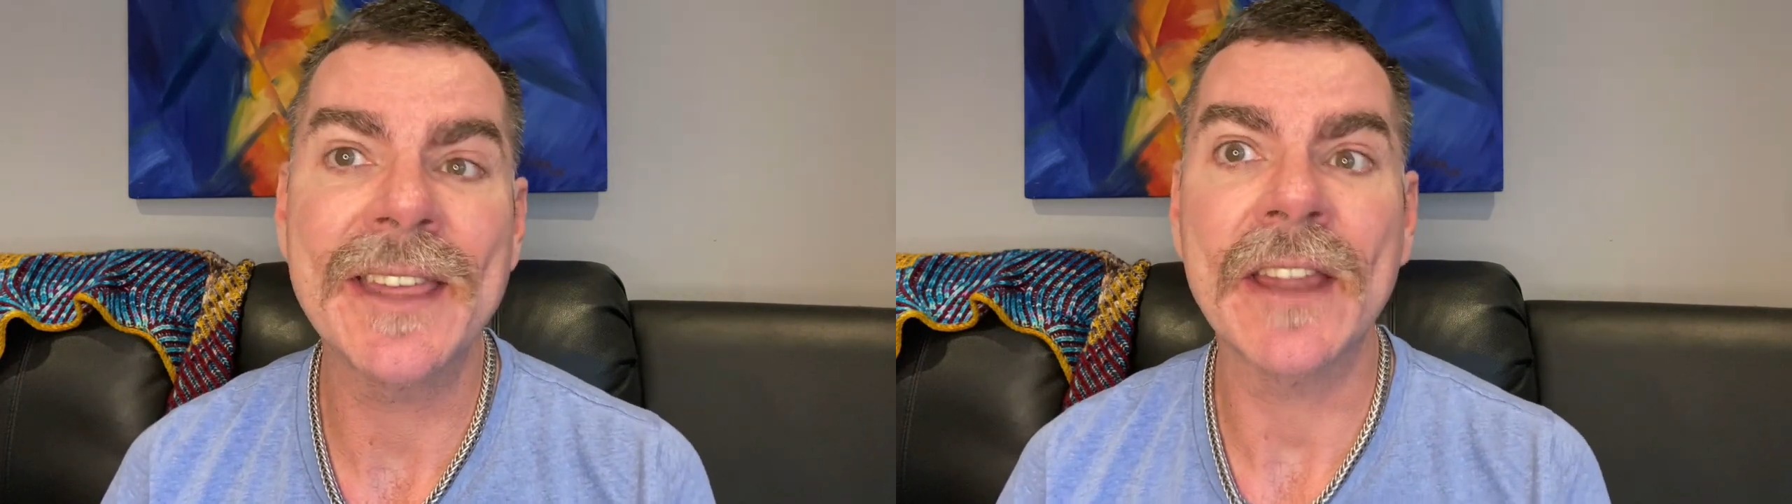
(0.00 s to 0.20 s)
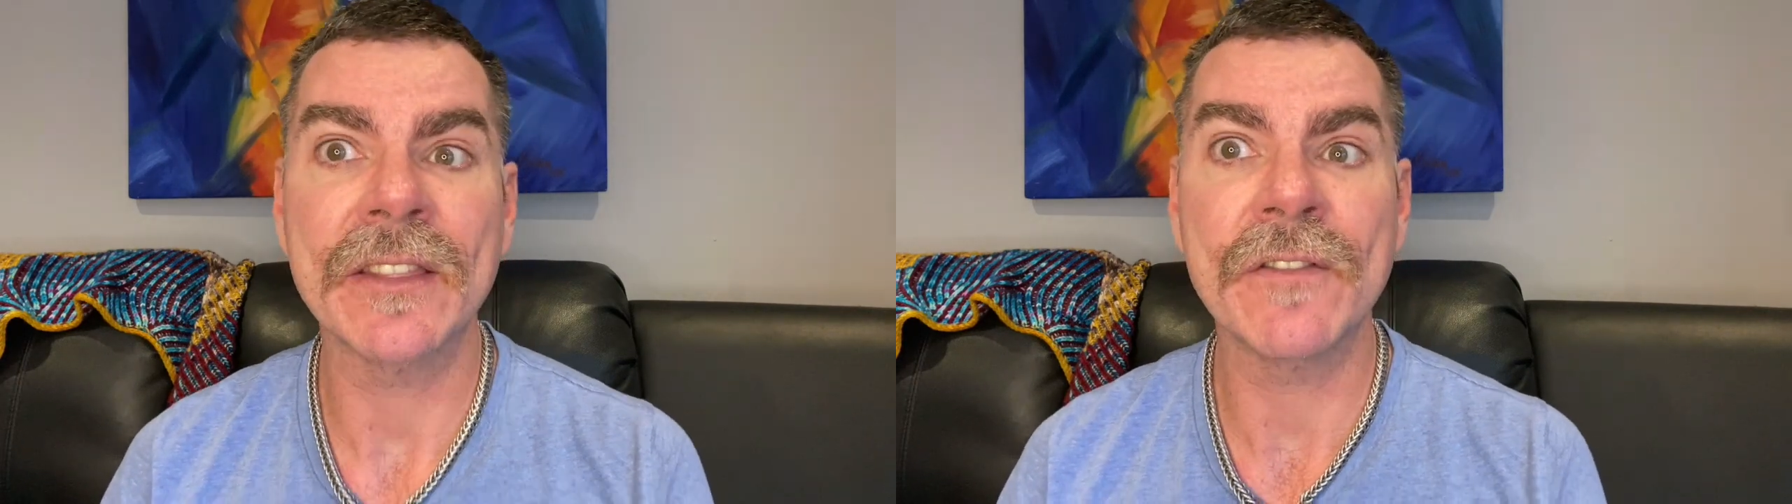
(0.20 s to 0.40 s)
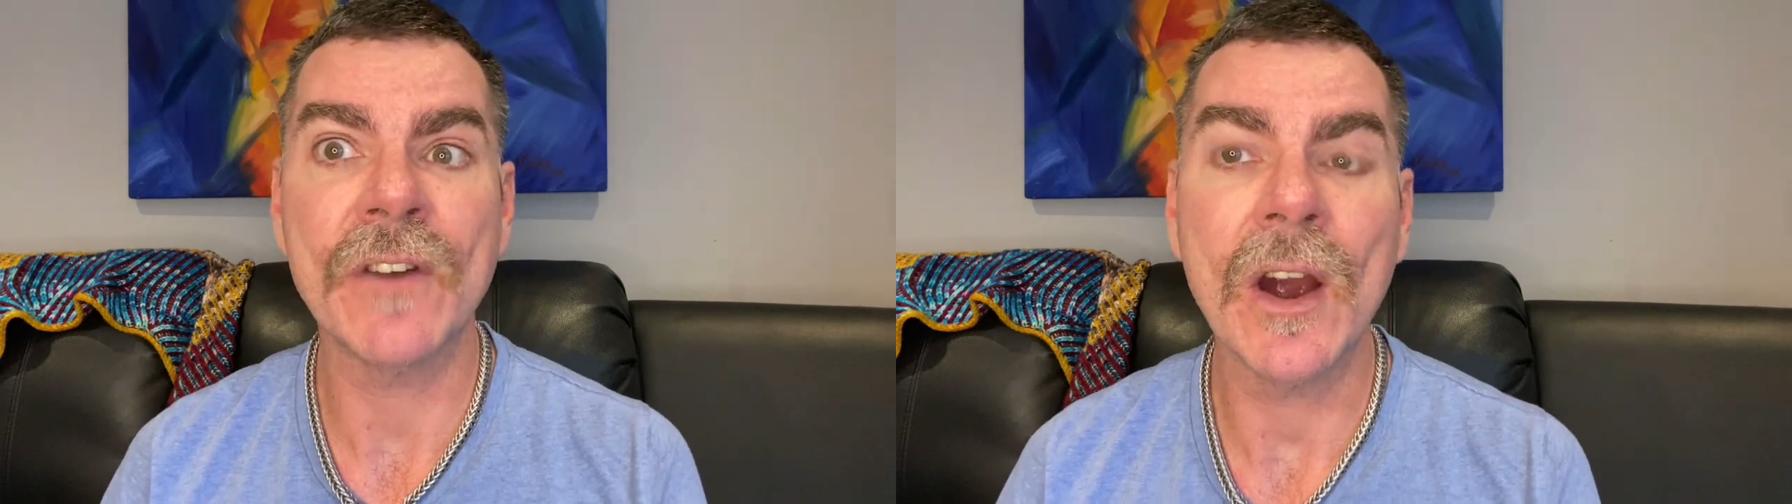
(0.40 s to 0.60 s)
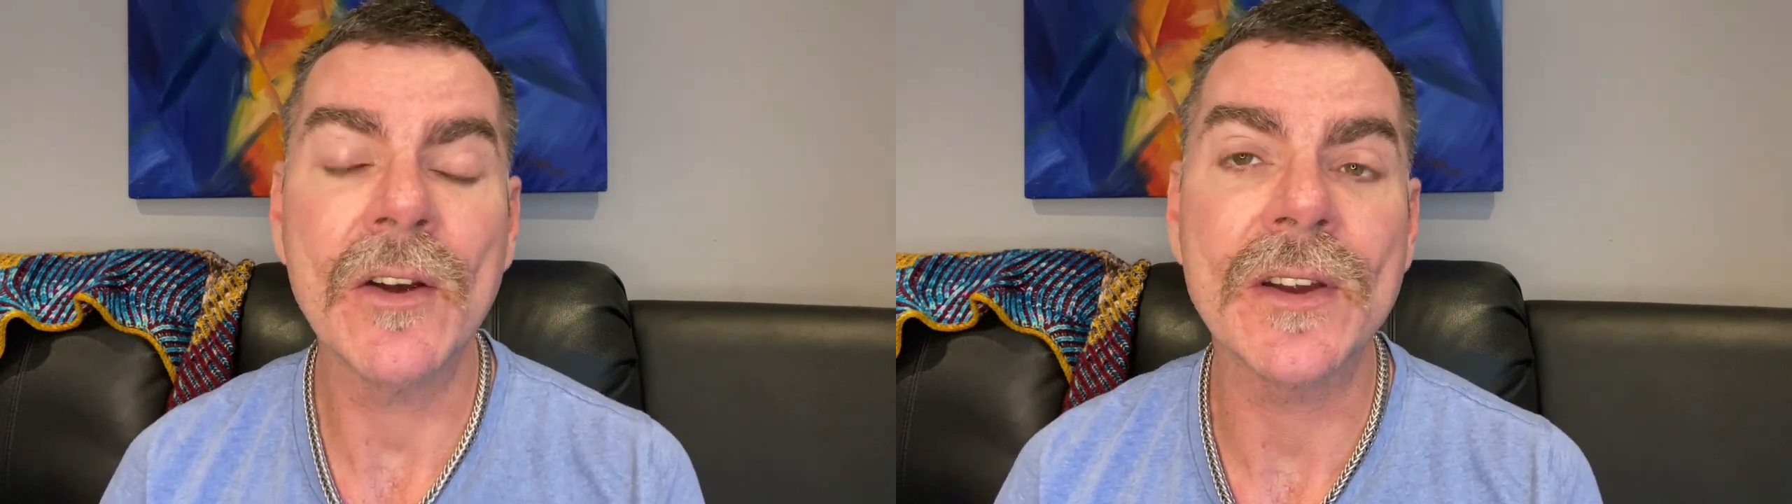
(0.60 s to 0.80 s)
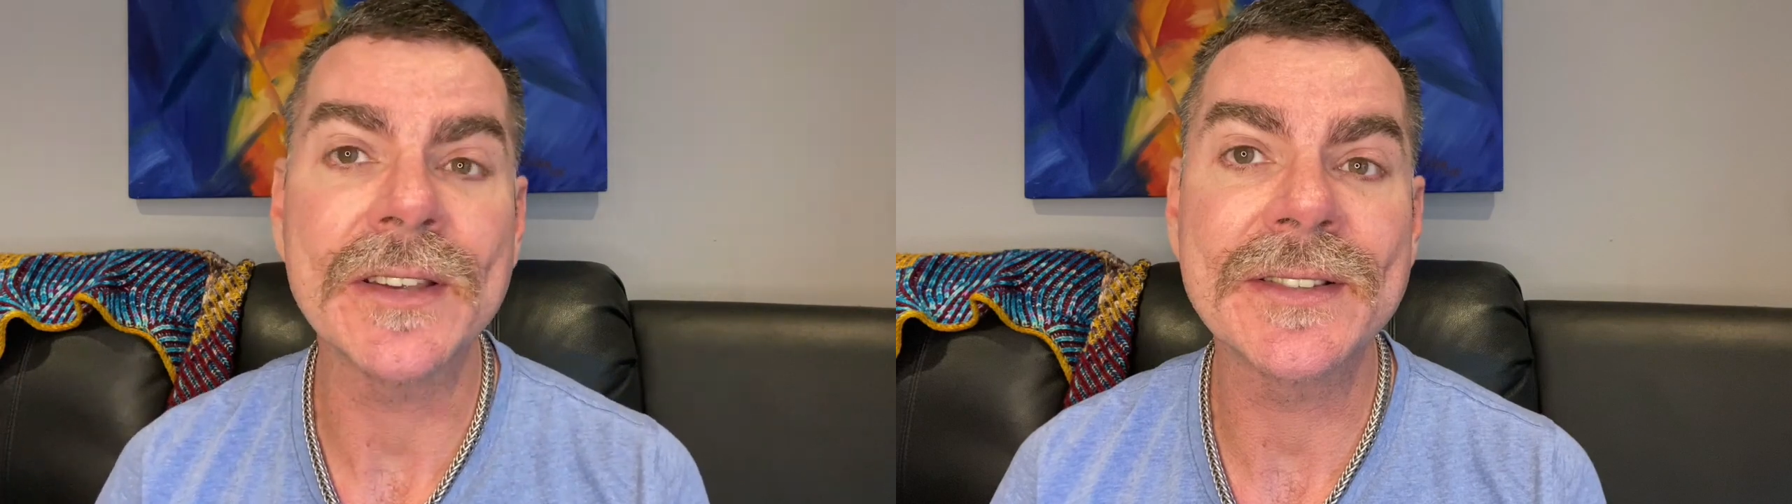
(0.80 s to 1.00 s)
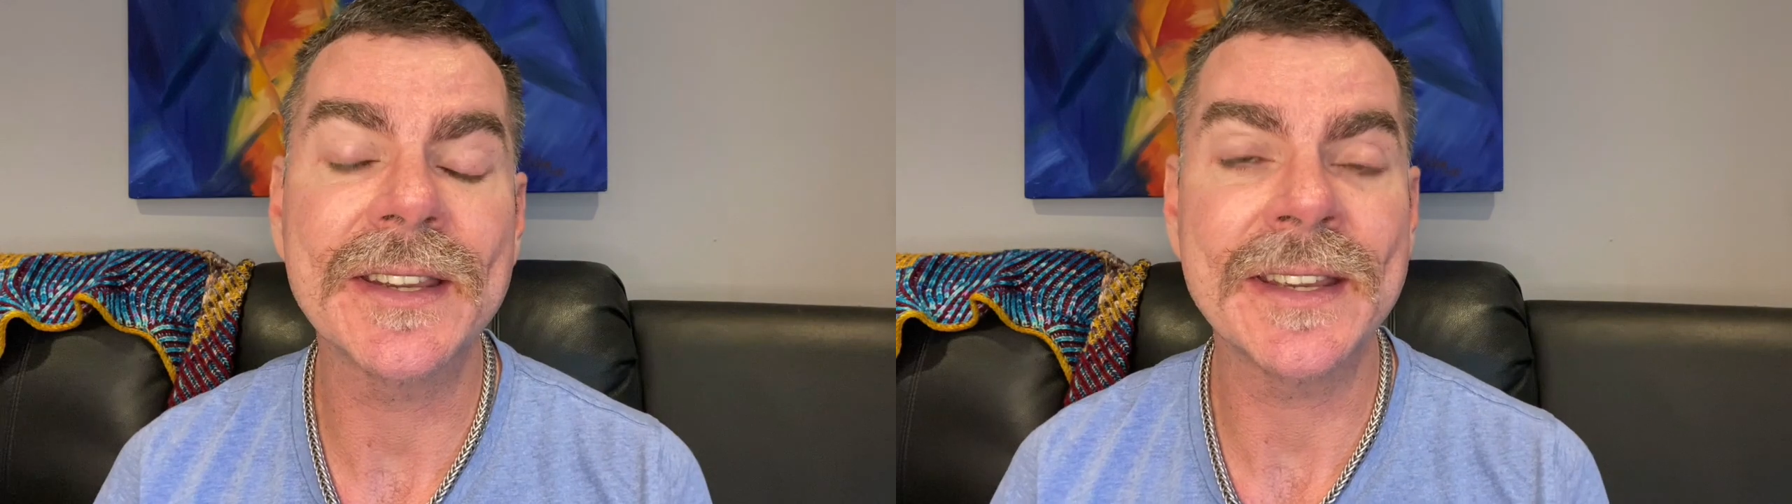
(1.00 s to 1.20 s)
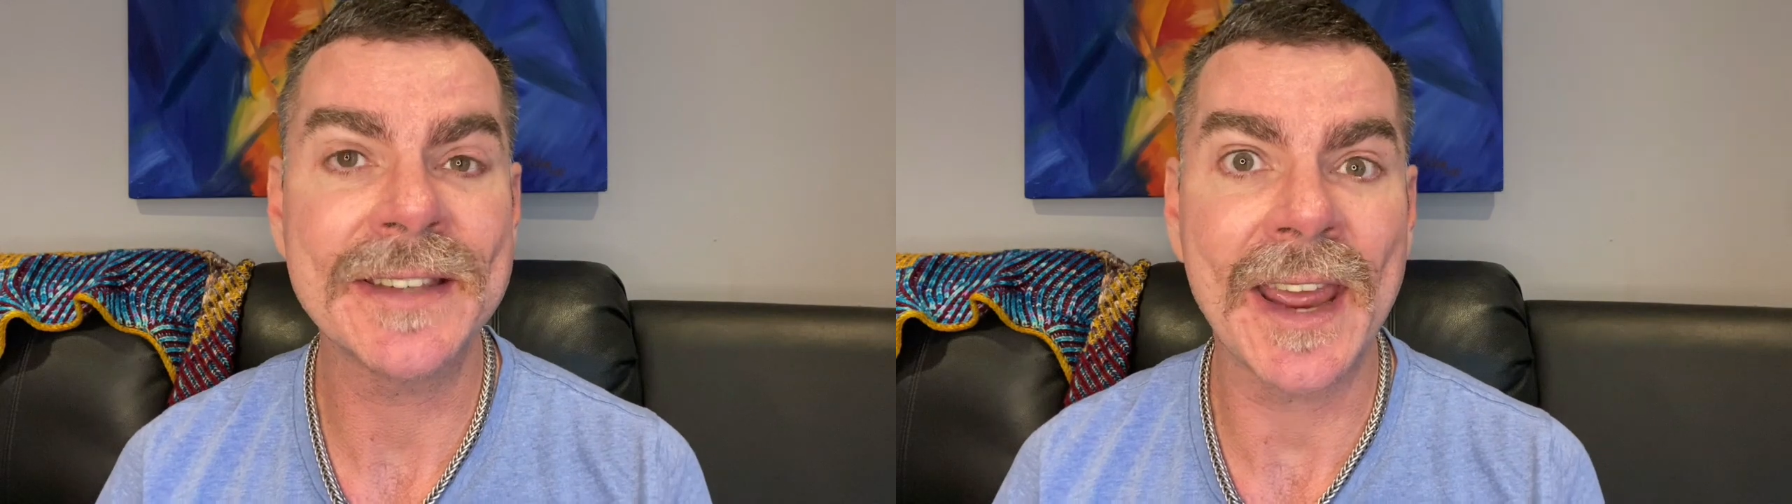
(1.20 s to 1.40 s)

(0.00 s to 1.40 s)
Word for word: that the virus is